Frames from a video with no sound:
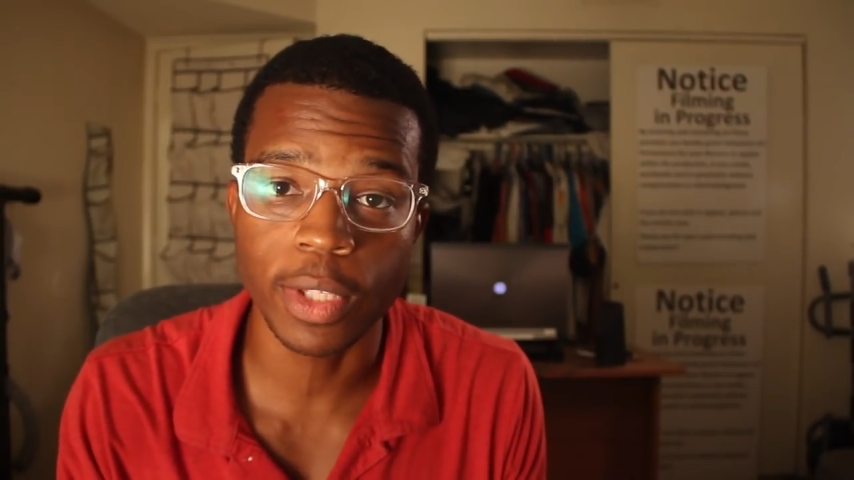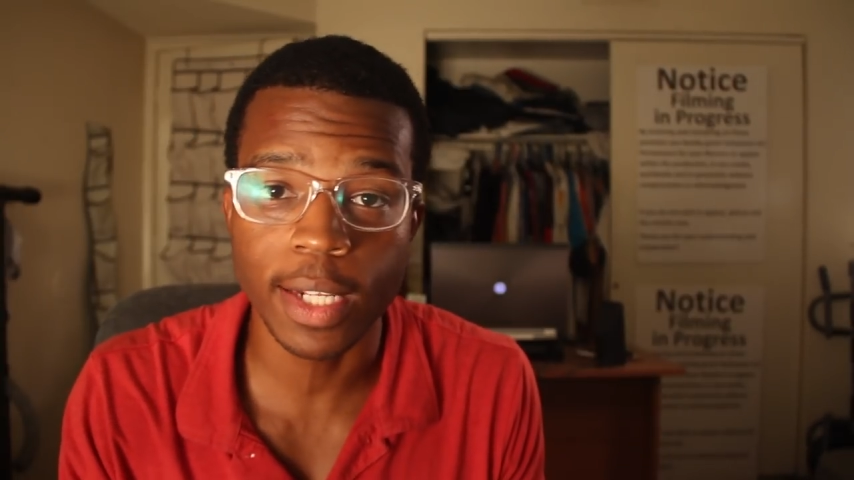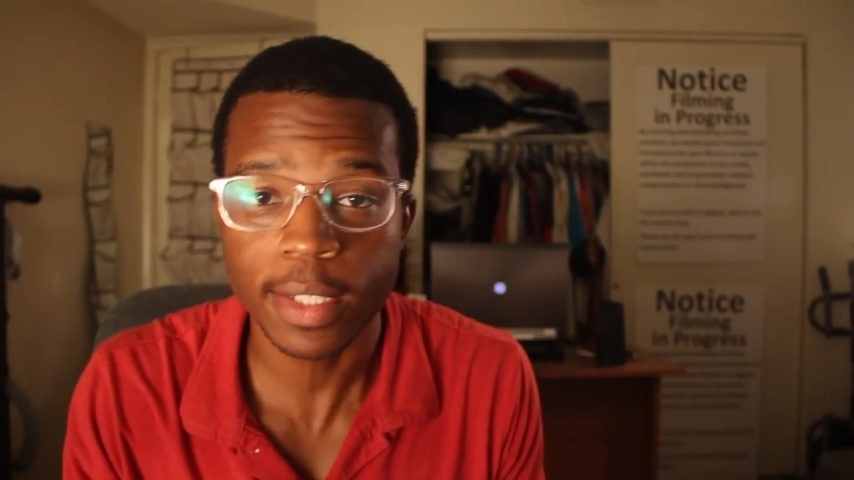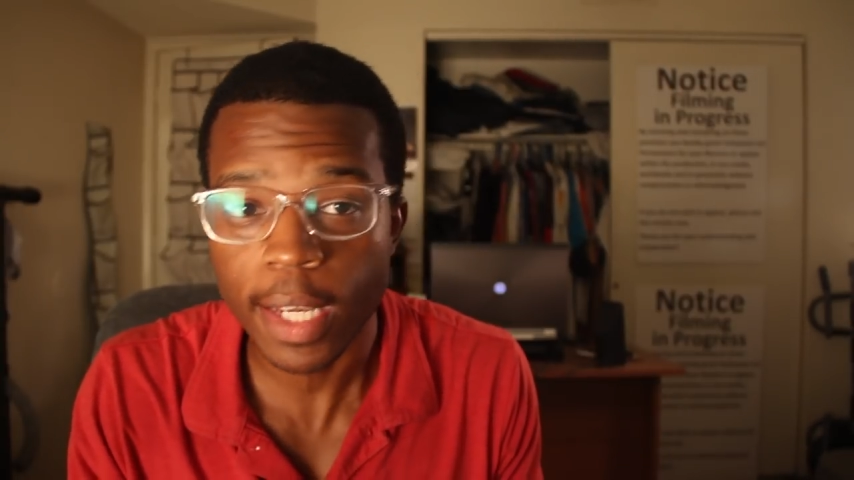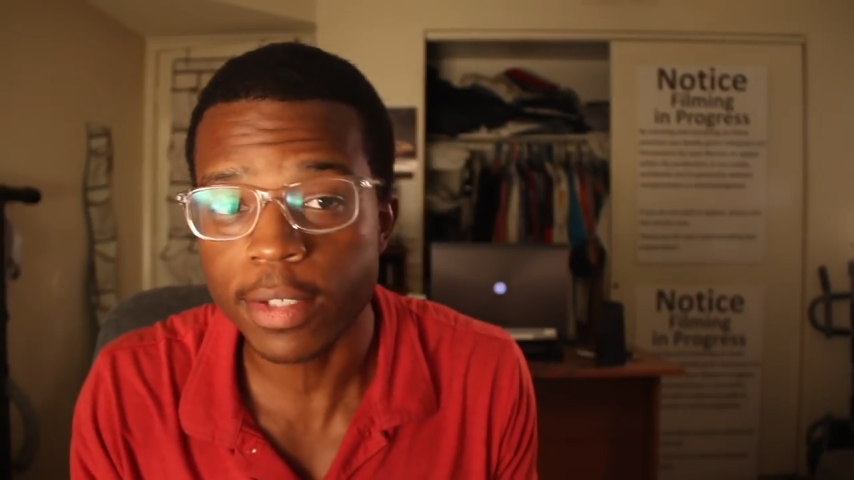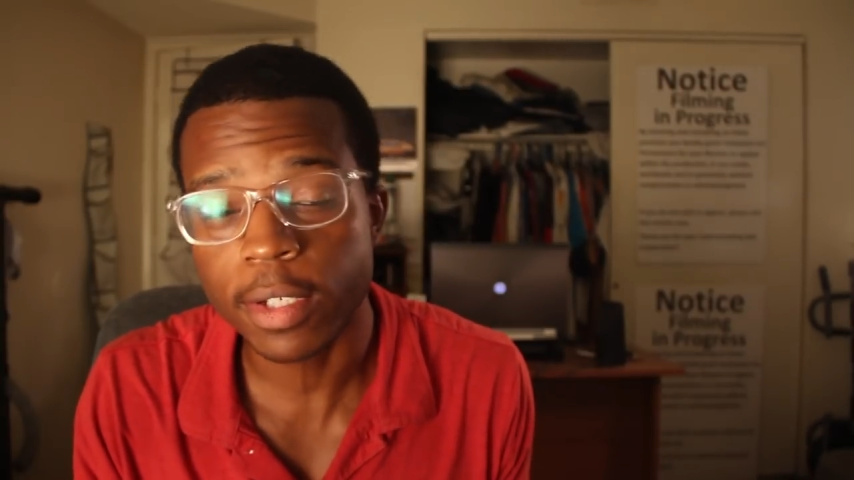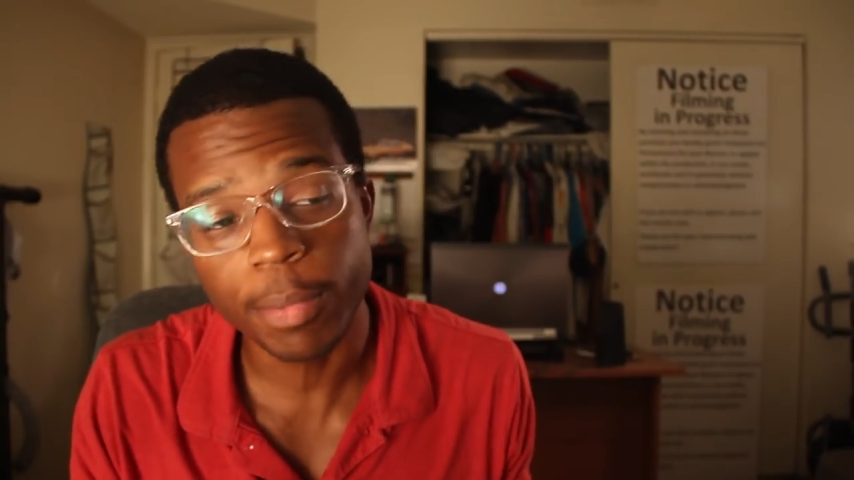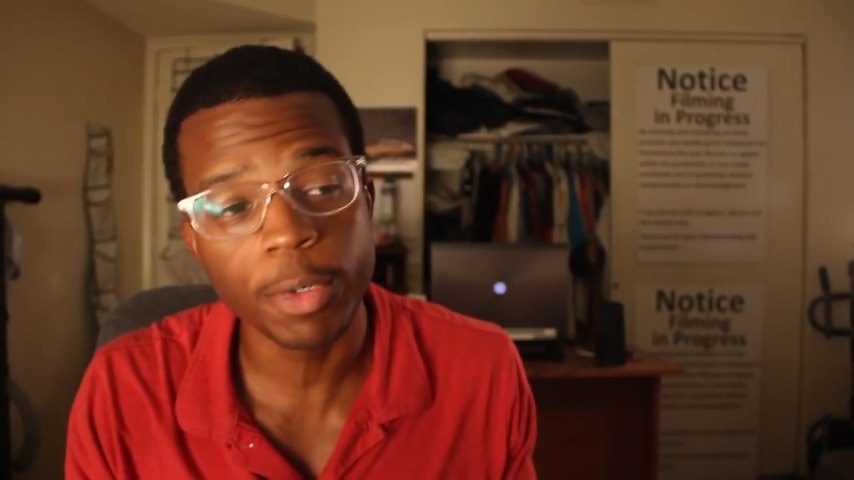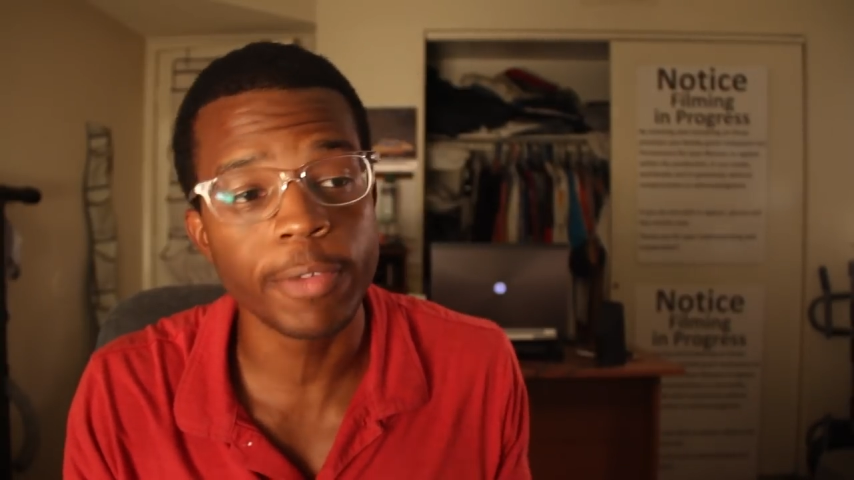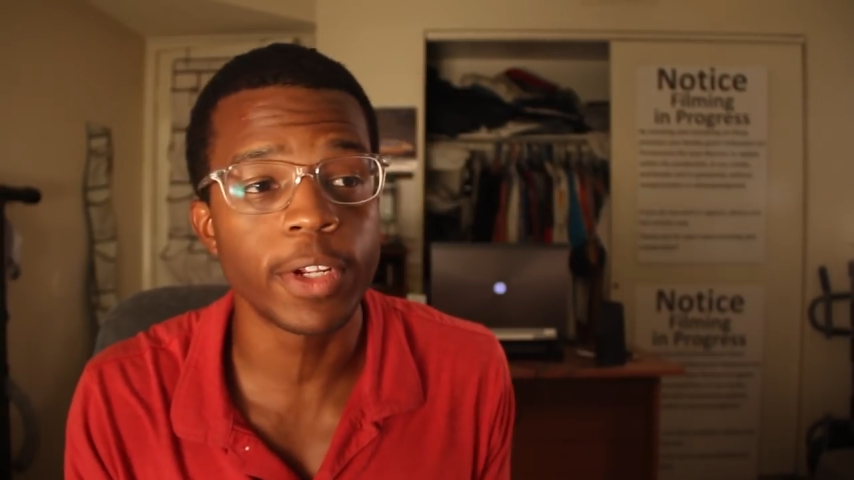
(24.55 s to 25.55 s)
That takes a
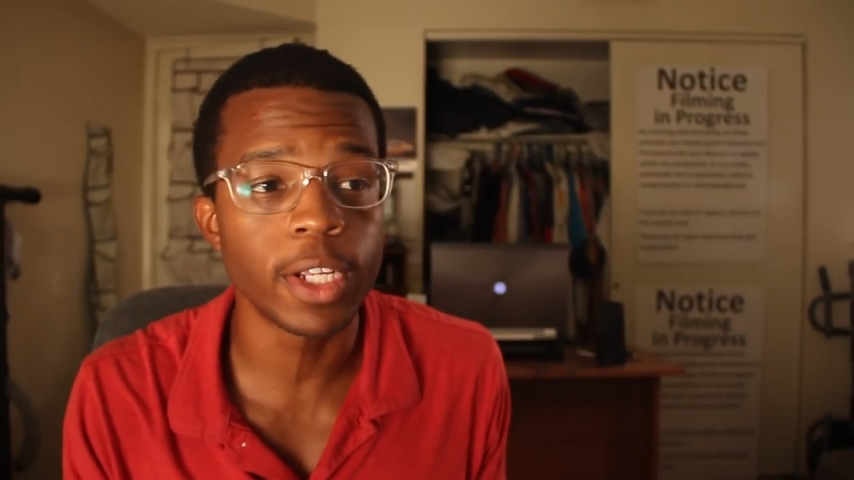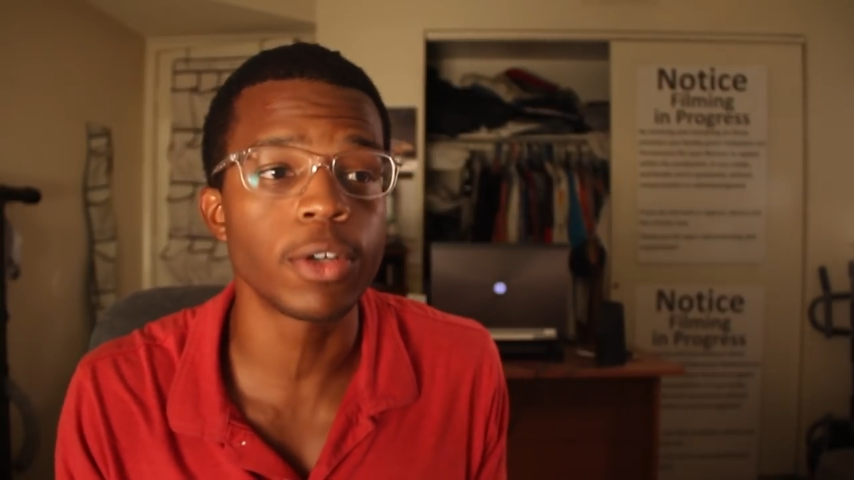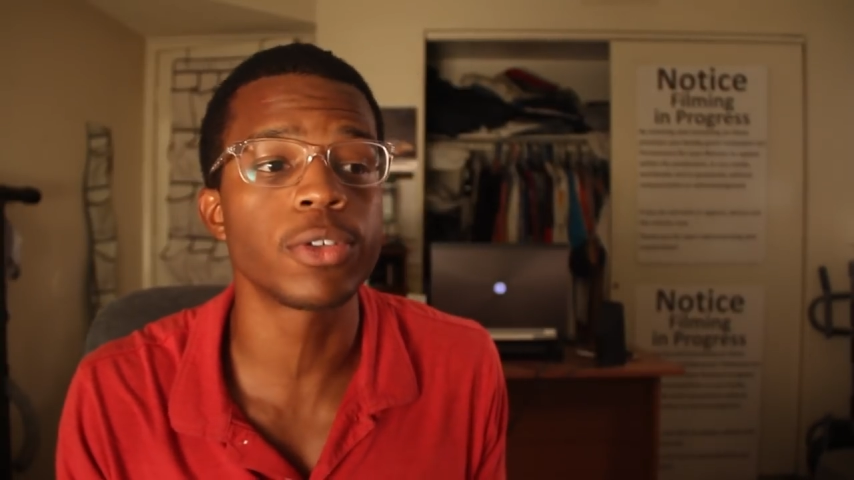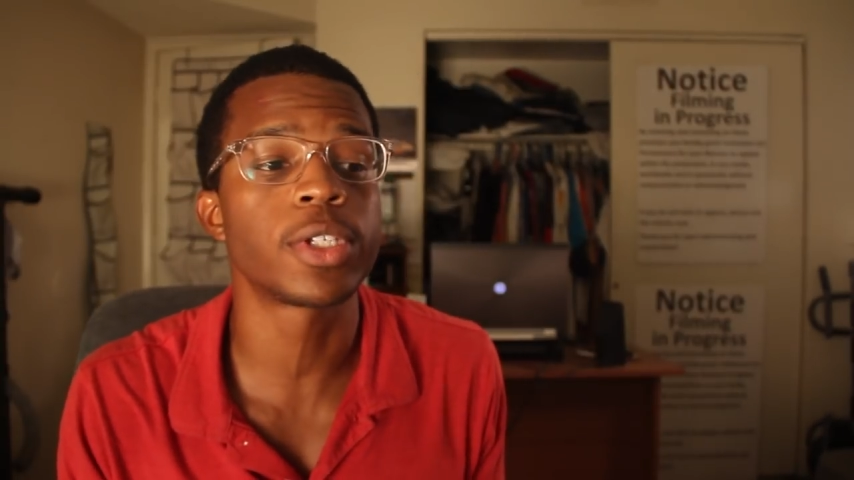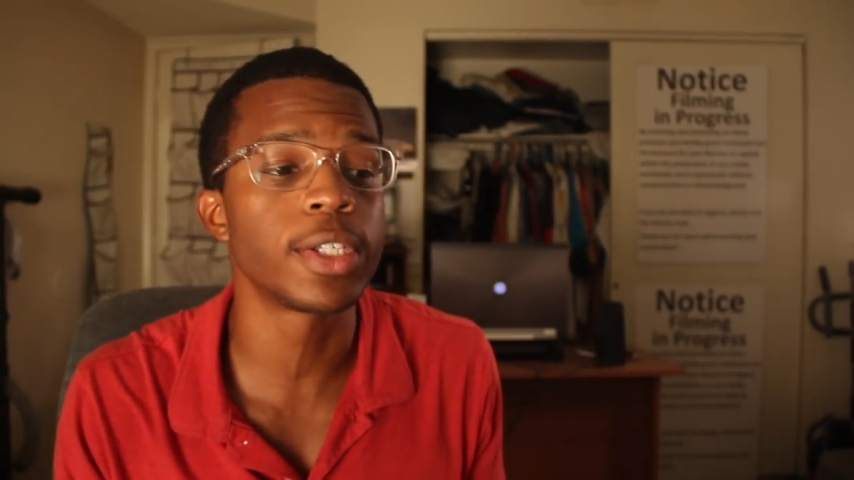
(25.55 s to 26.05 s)
number of videos,